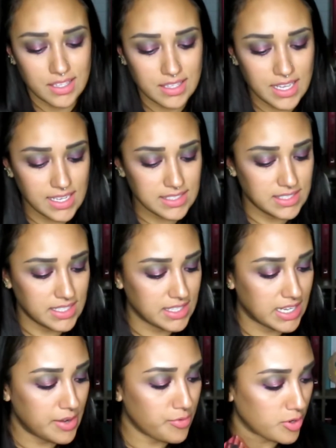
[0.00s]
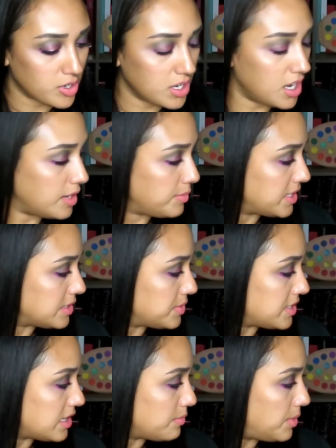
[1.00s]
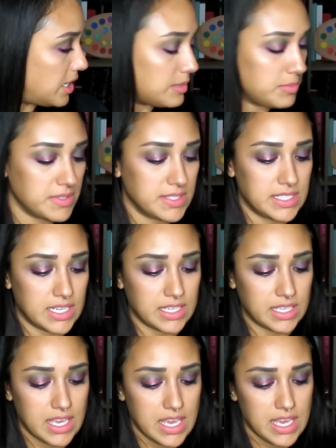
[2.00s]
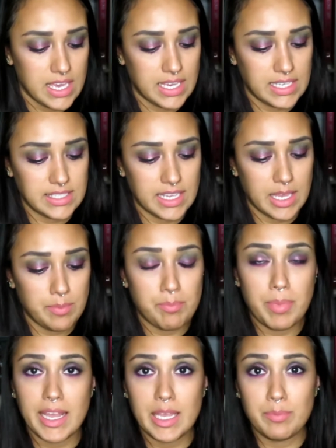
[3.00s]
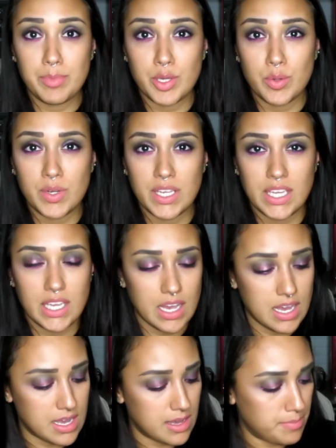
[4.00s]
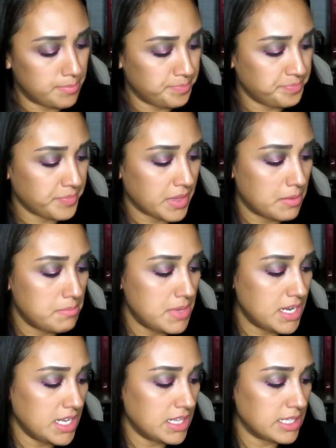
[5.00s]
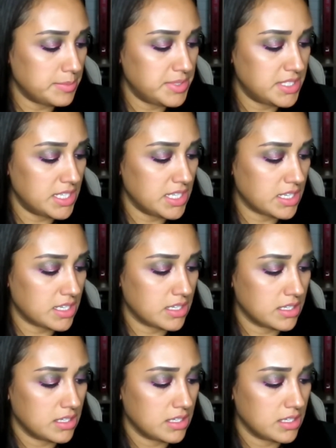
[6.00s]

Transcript: last thing that I forgot, because it was at the bottom of the stack, is a Bite Beauty mini lipstick